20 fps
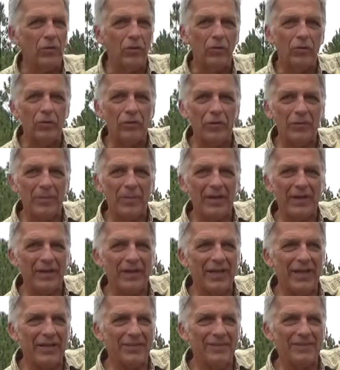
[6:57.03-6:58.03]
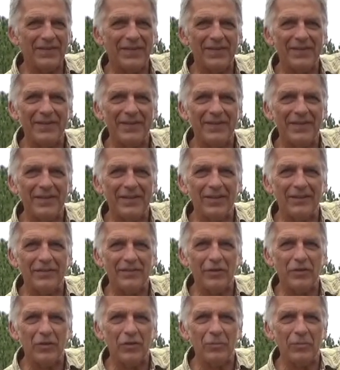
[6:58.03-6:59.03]
Over to my left, it's
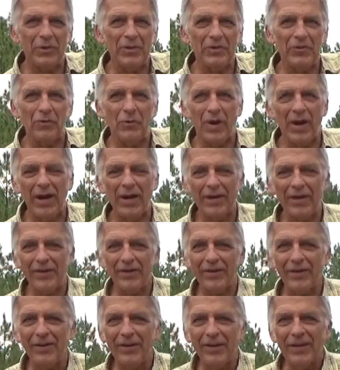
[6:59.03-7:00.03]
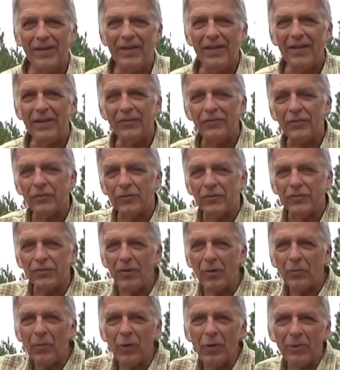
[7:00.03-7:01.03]
a little bit drier. And so
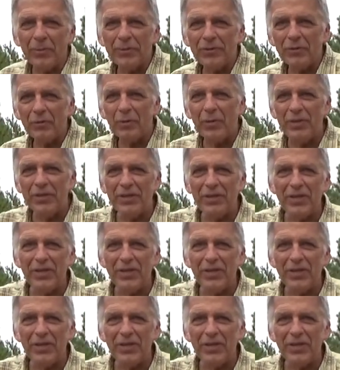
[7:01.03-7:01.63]
somewhere in between